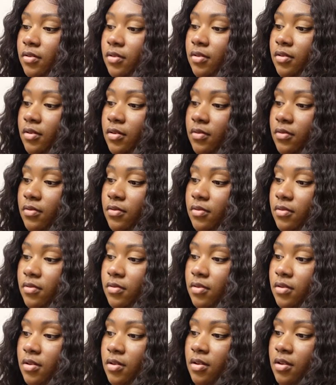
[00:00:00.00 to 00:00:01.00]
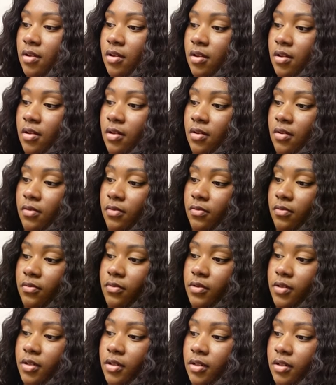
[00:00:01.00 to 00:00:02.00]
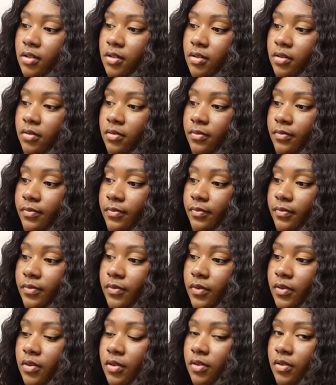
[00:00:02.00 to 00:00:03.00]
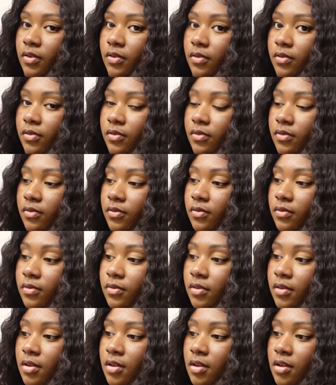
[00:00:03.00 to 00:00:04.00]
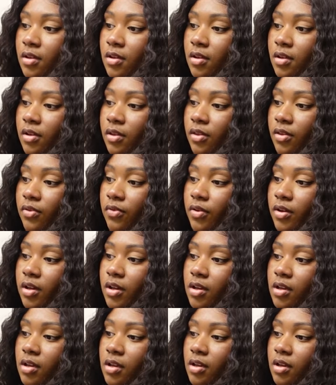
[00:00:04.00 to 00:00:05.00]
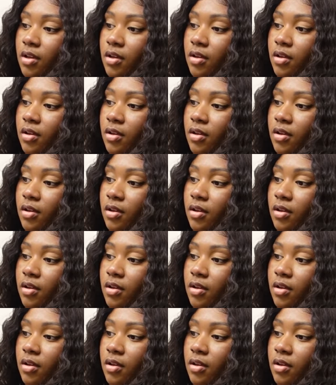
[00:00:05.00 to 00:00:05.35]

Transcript: So 1, 2, 3, 4, 5,